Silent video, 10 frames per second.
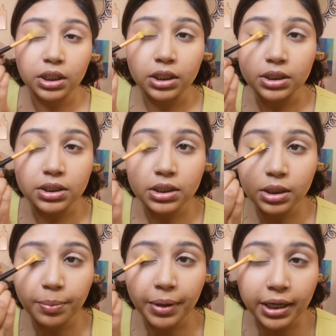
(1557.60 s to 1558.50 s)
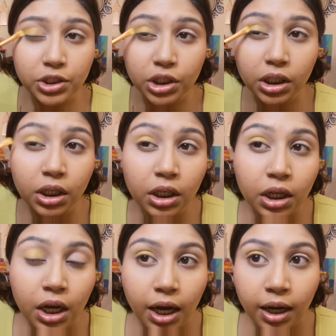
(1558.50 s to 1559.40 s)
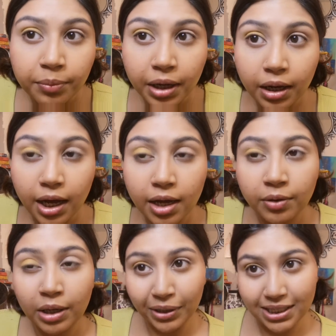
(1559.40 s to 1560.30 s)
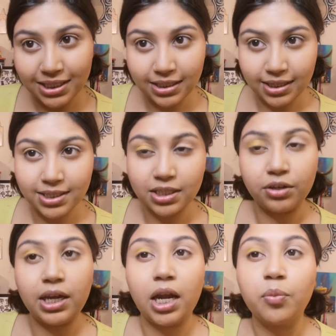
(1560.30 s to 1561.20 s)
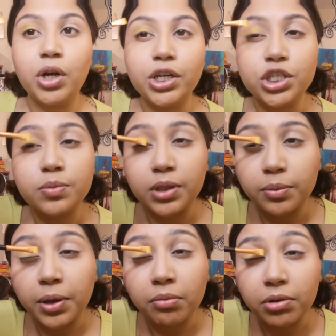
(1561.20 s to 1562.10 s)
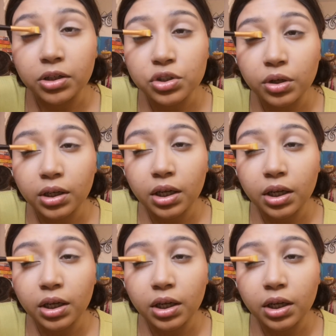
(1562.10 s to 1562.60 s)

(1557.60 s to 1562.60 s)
is patchy. When I say nicely on camera, I just mean the pigment is showing